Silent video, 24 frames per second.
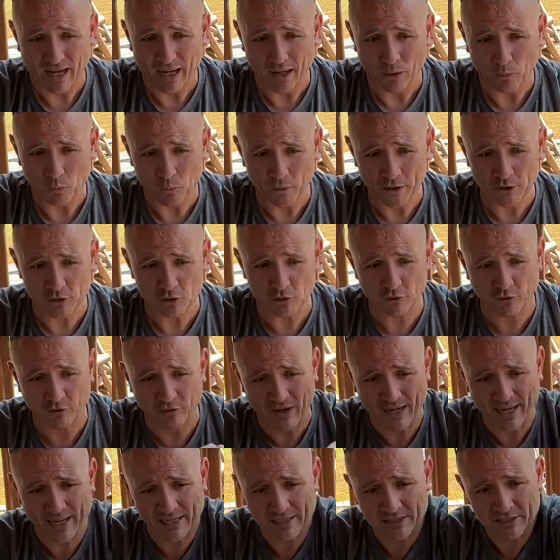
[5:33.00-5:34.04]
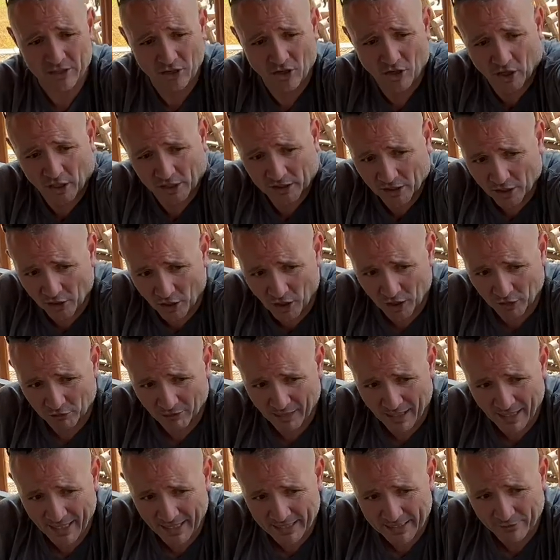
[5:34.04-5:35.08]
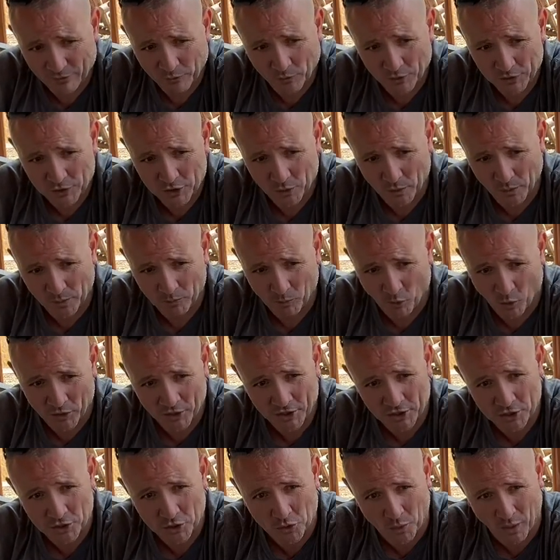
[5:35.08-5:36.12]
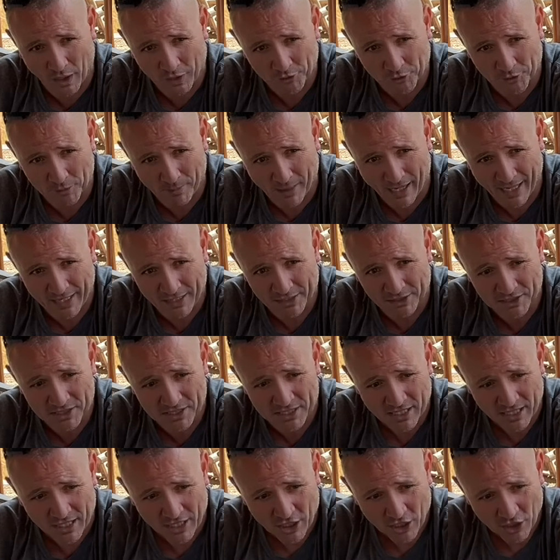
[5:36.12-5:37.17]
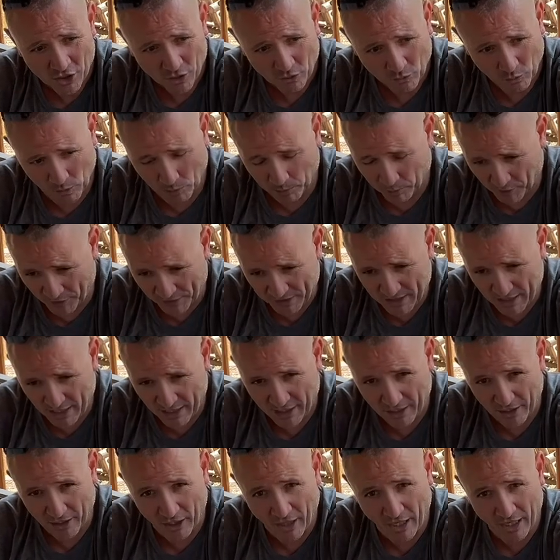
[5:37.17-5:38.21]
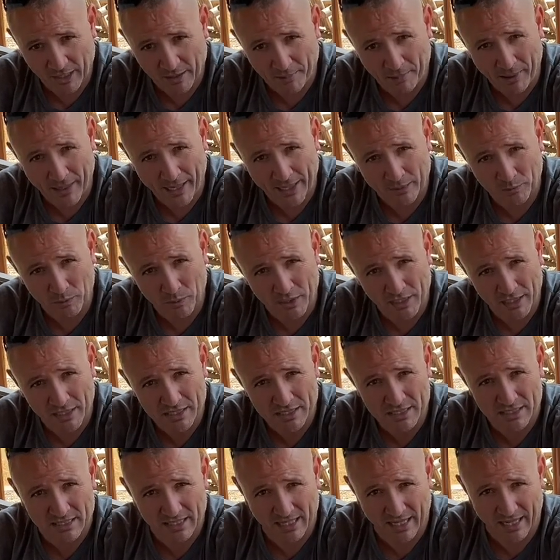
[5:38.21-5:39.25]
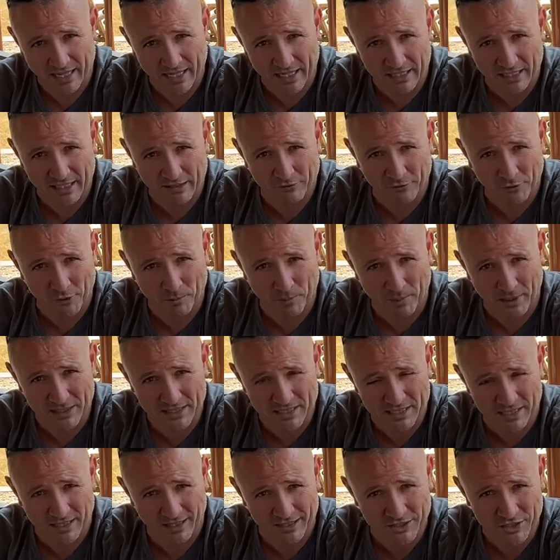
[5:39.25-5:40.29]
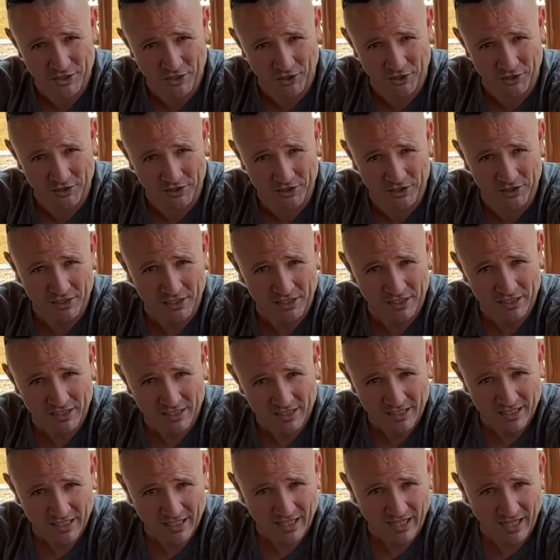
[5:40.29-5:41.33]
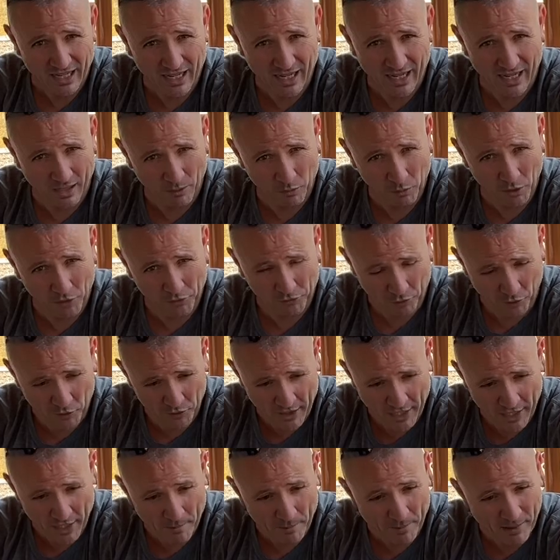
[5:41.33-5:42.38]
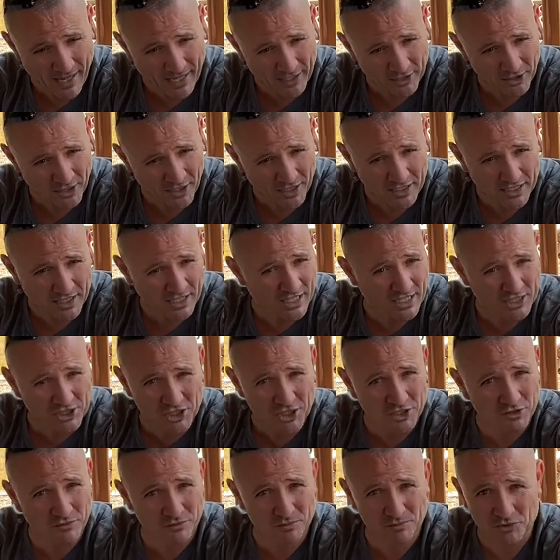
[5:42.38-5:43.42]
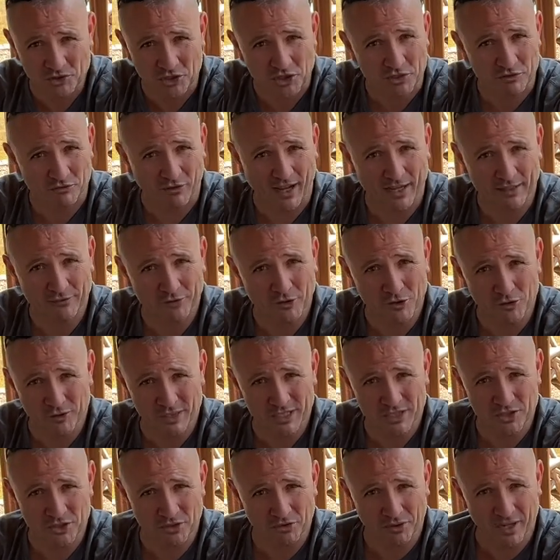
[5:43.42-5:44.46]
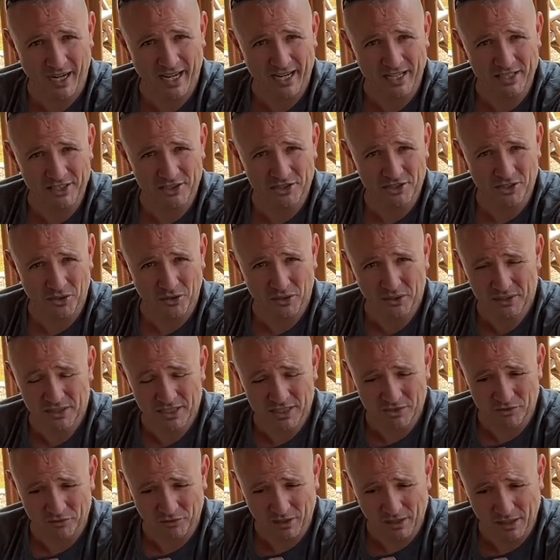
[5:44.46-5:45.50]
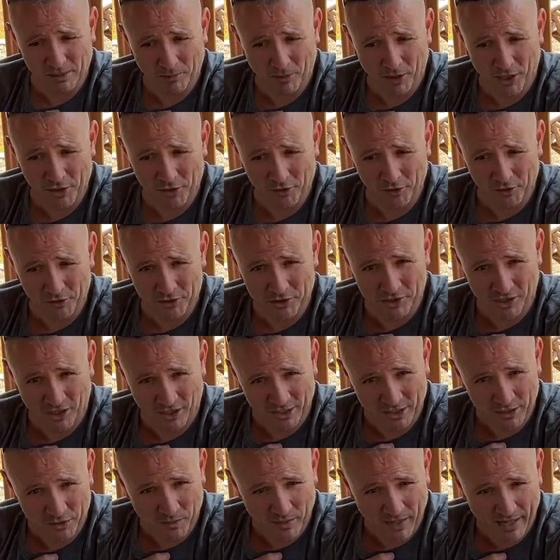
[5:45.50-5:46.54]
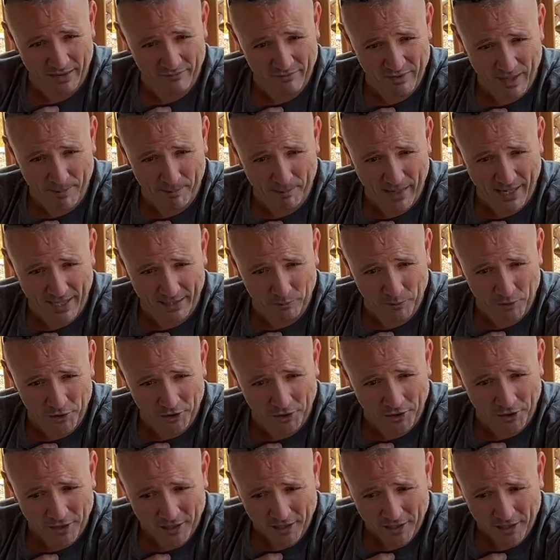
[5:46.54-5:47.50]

we do find on a long ride, if we're doing more than 200 miles, we'll bring the air hock pad with us, and if her butt starts hurting, we'll throw the air pad on, and then she's fine for the rest of the ride. So it doesn't really bother her as long as we have that pad with her,